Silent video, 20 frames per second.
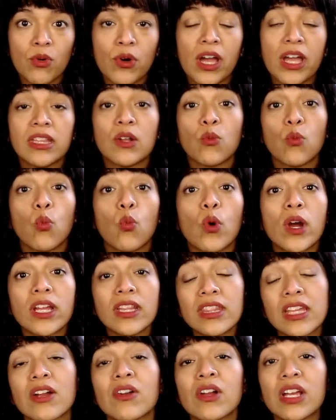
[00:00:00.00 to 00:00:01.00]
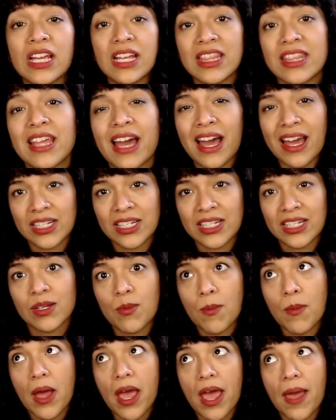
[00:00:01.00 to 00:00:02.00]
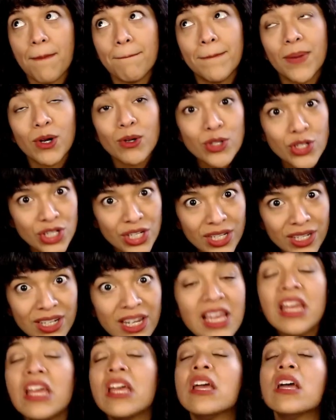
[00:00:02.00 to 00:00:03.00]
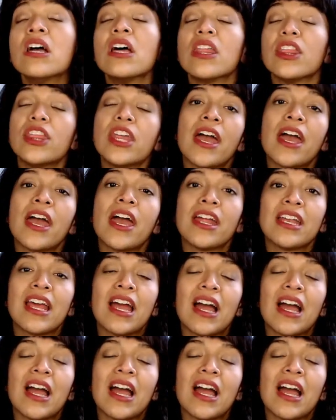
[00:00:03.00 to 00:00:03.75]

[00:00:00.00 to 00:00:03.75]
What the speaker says: And then when they're in that emotion, then